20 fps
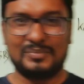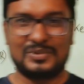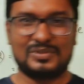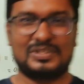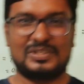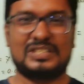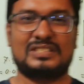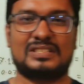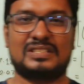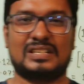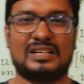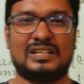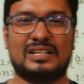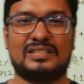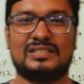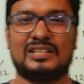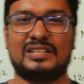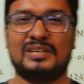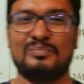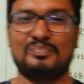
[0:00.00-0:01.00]
to
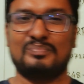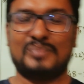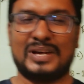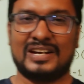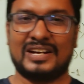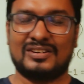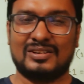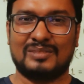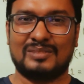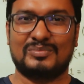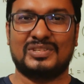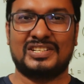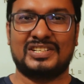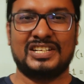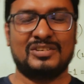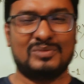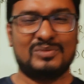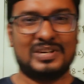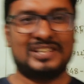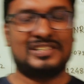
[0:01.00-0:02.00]
discuss the impact of the
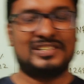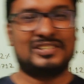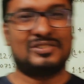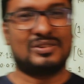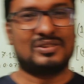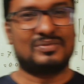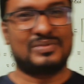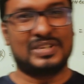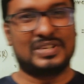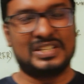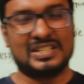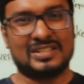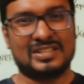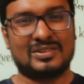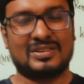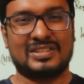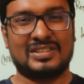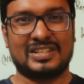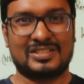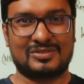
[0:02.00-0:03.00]
required rate of return
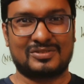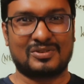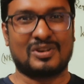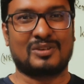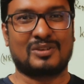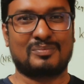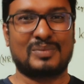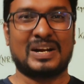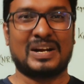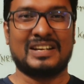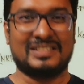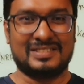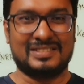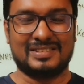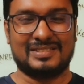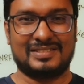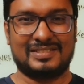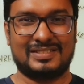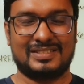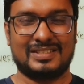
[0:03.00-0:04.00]
on stock
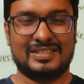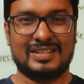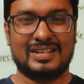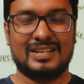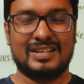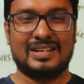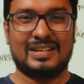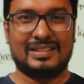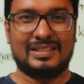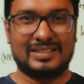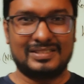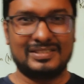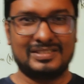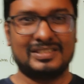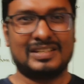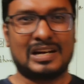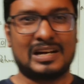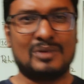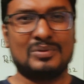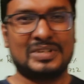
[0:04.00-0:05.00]
prices. Let's
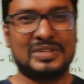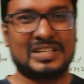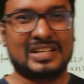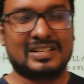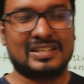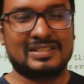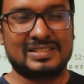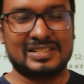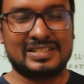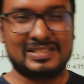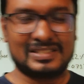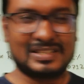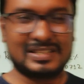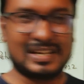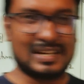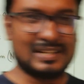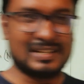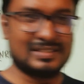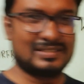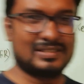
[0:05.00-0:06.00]
see how we can
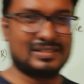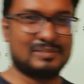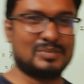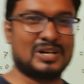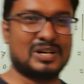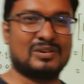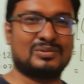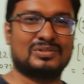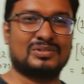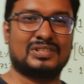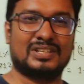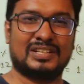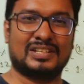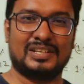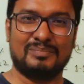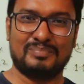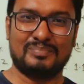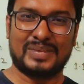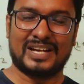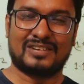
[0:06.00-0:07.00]
discuss about the
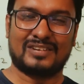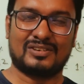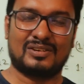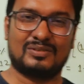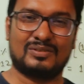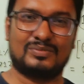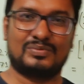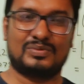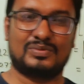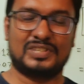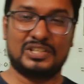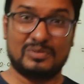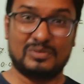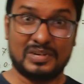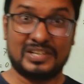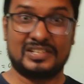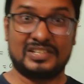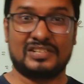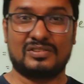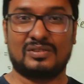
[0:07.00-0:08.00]
impact of
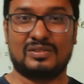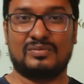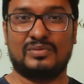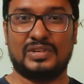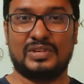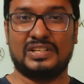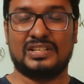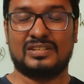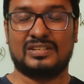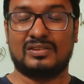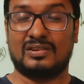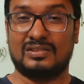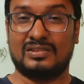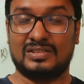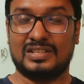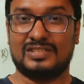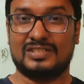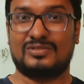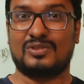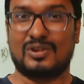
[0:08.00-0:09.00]
required rate of return
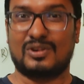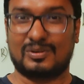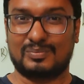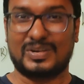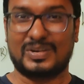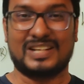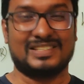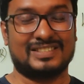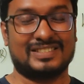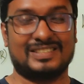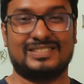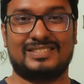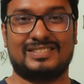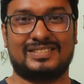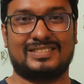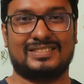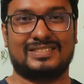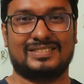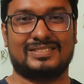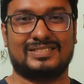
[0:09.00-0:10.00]
on stock prices.